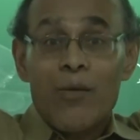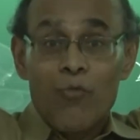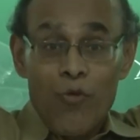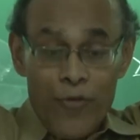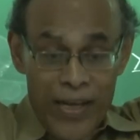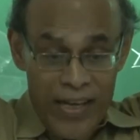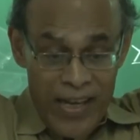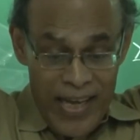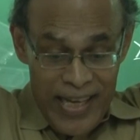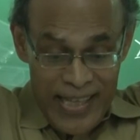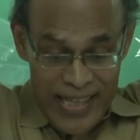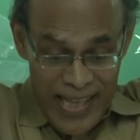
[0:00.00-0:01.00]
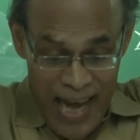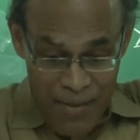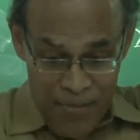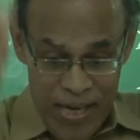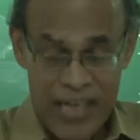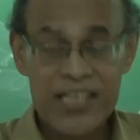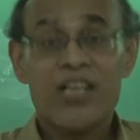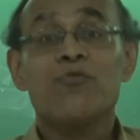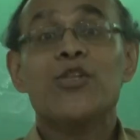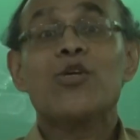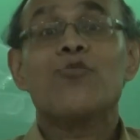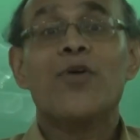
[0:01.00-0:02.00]
are moving in the same direction
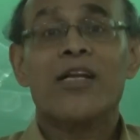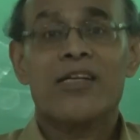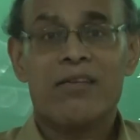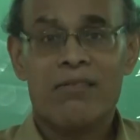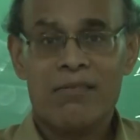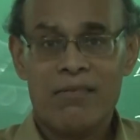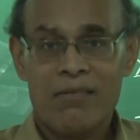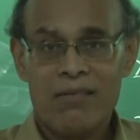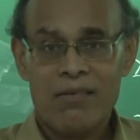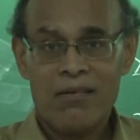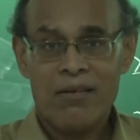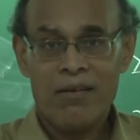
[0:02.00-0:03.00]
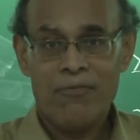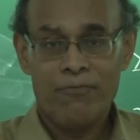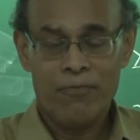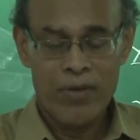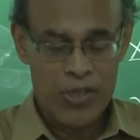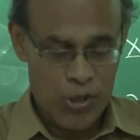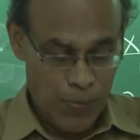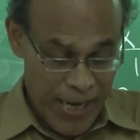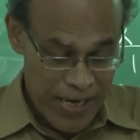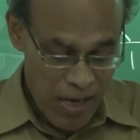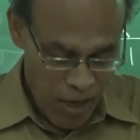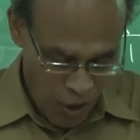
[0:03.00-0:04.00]
with equal
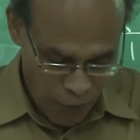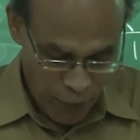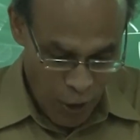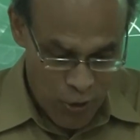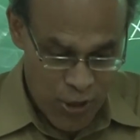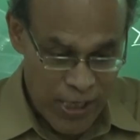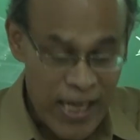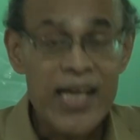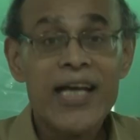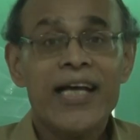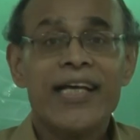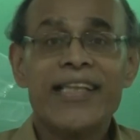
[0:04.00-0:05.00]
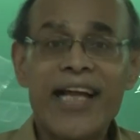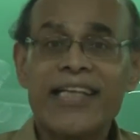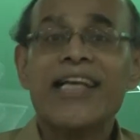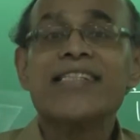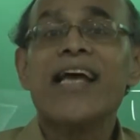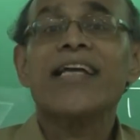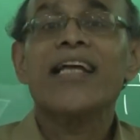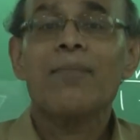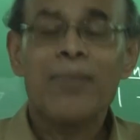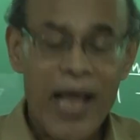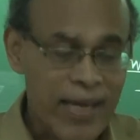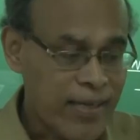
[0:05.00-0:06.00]
speed or velocity. In that case, I can
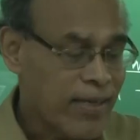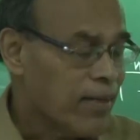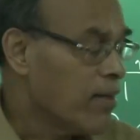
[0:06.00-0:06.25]
apply